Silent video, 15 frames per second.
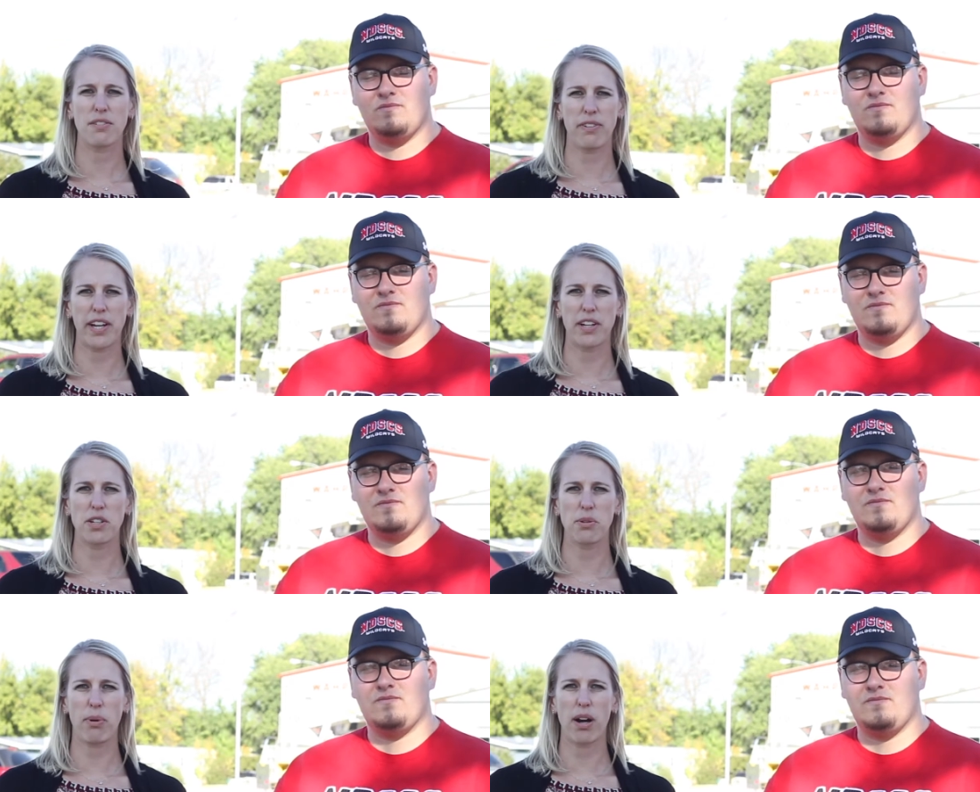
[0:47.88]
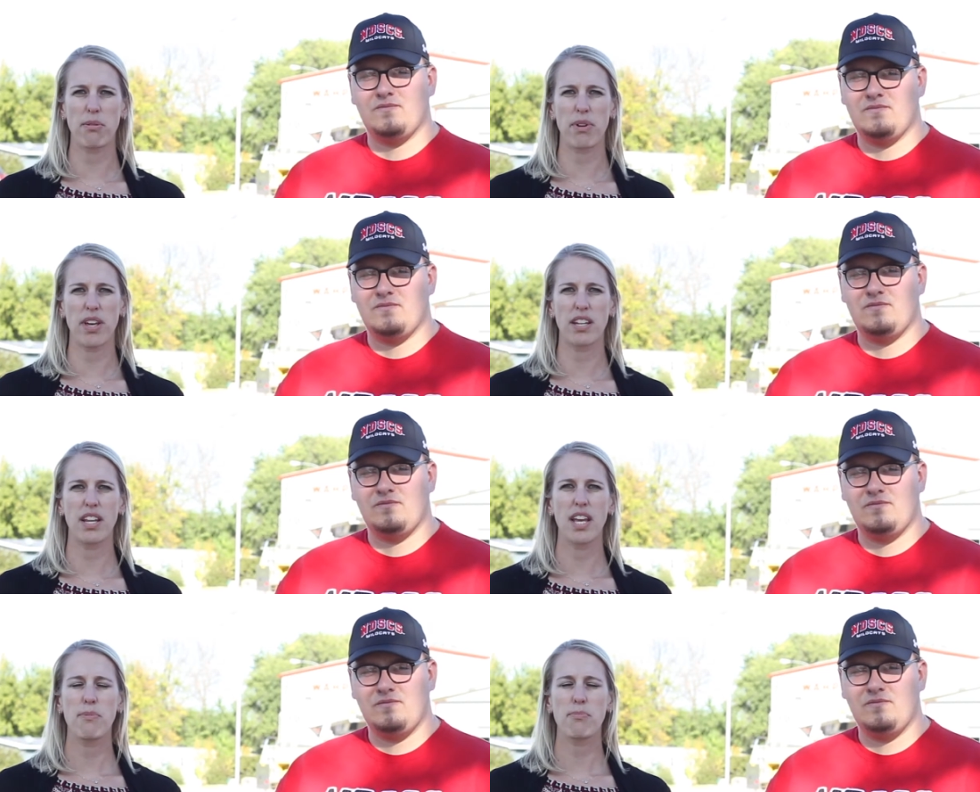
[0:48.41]
Speaker 1: Fire Department
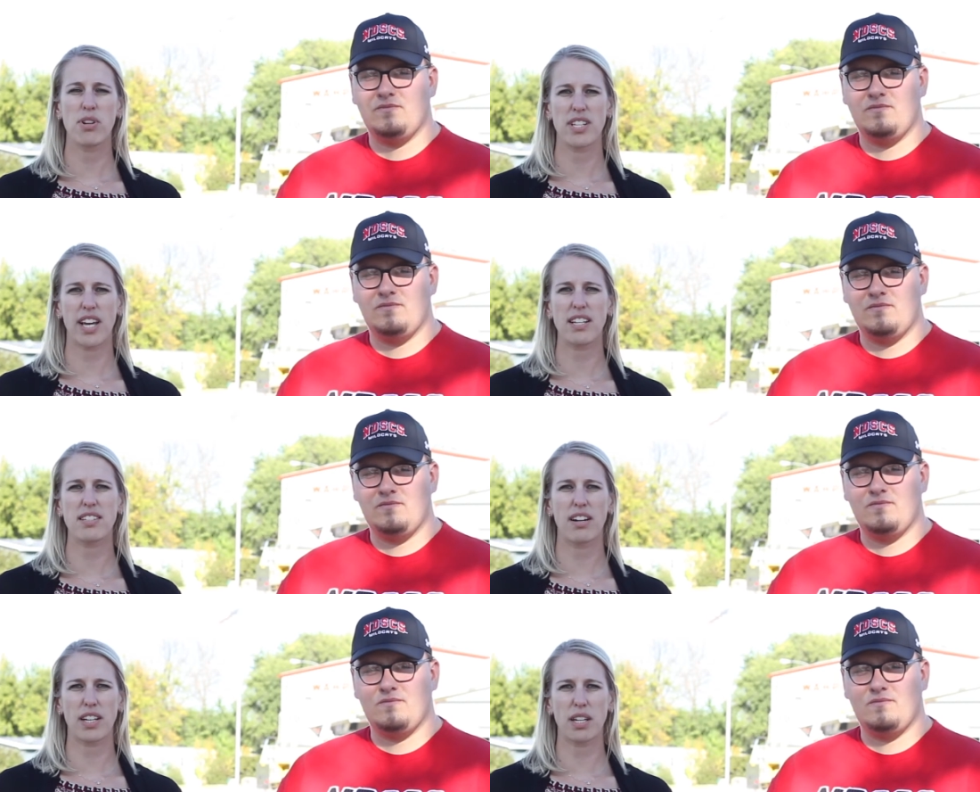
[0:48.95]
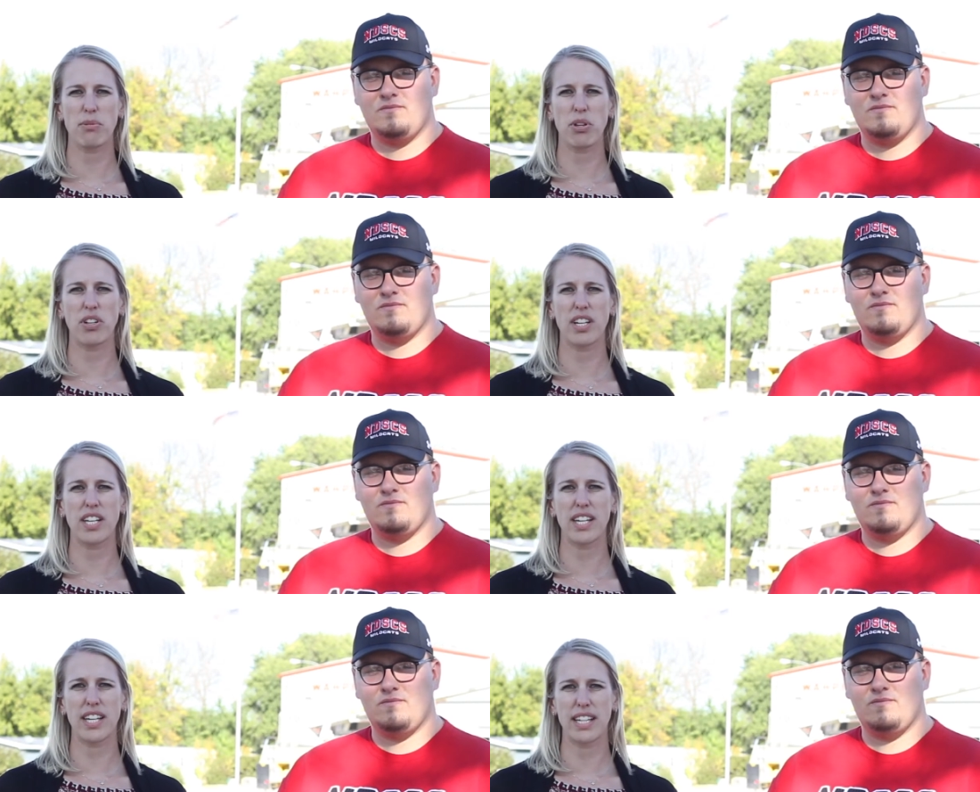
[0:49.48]
protects our
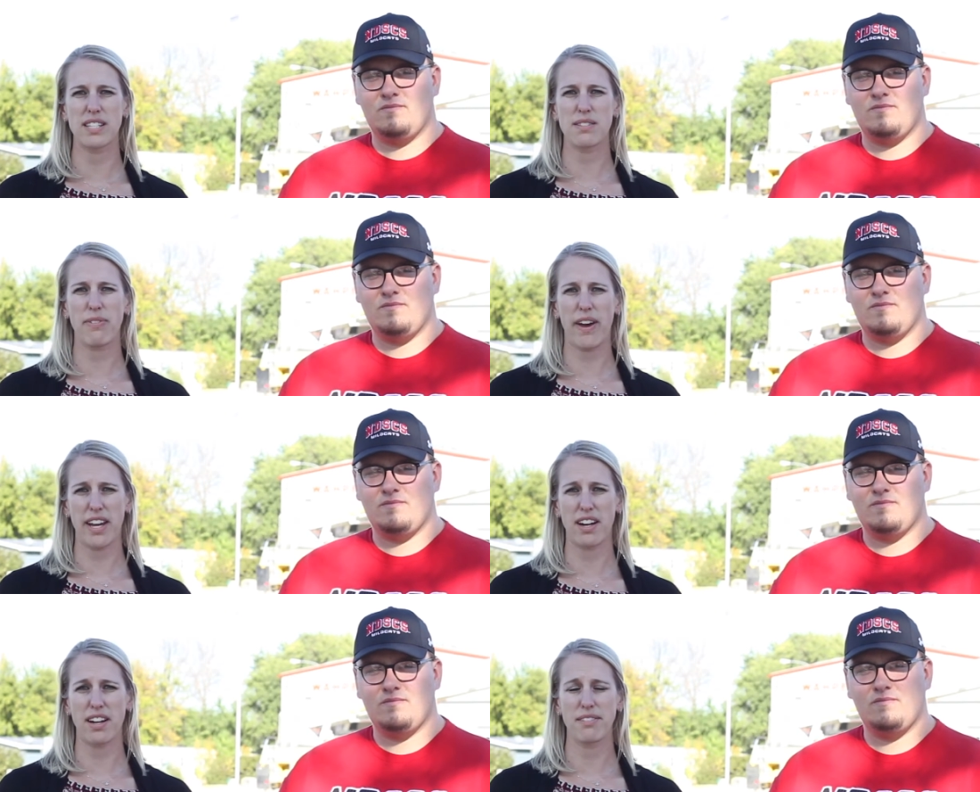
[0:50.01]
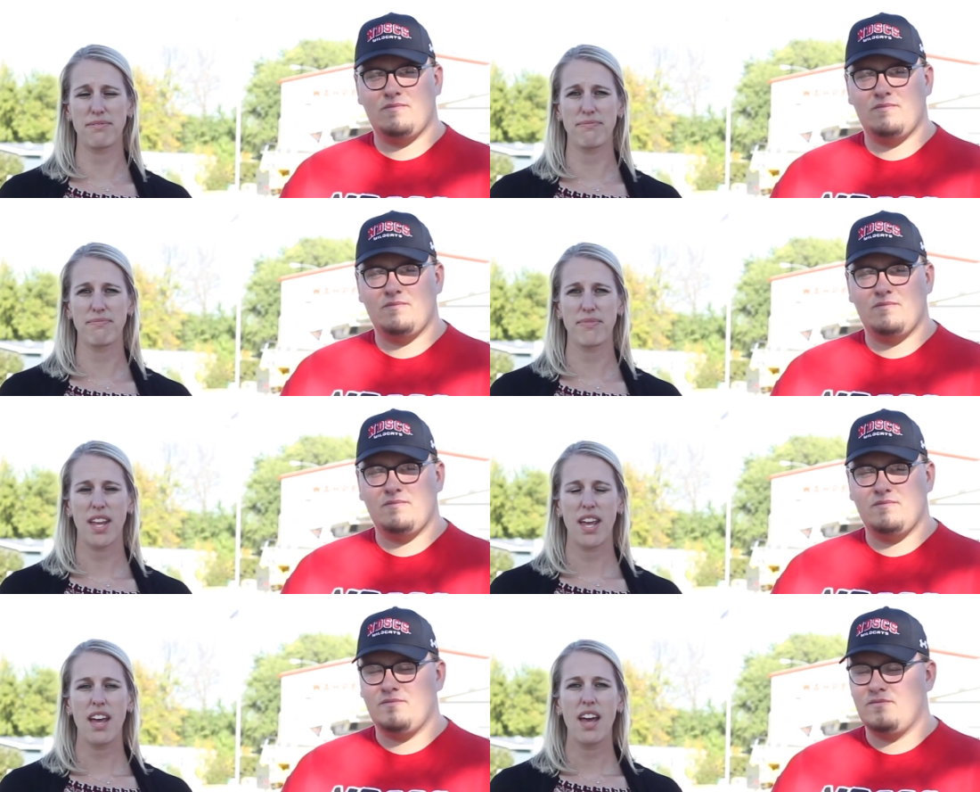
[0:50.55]
community against fire
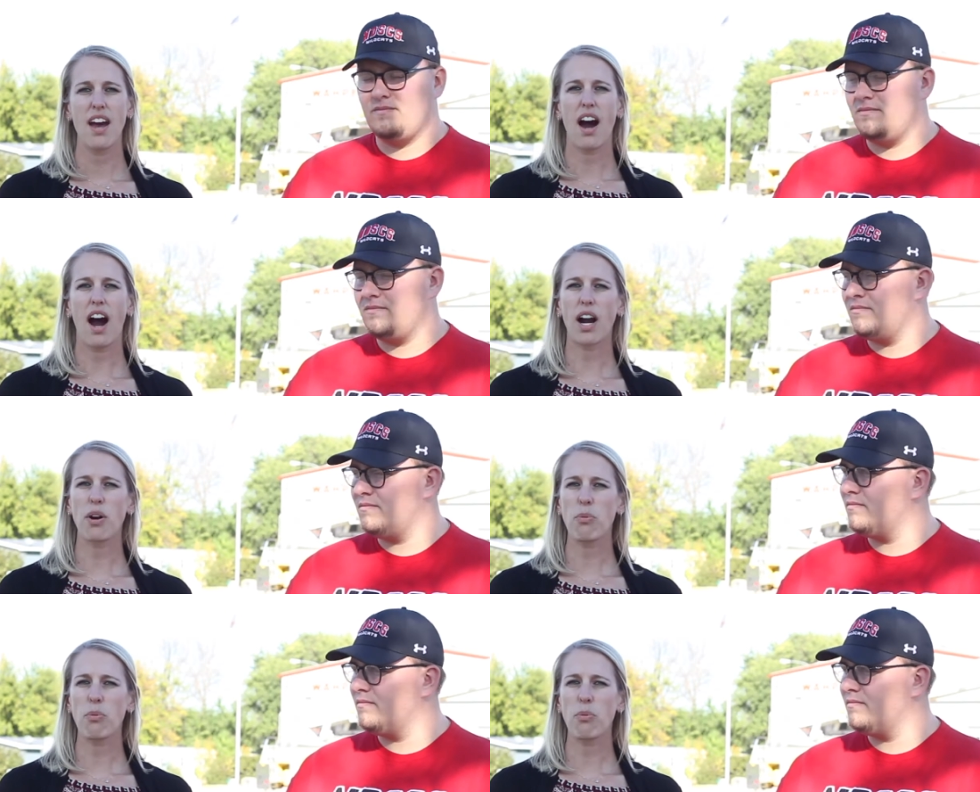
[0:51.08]
our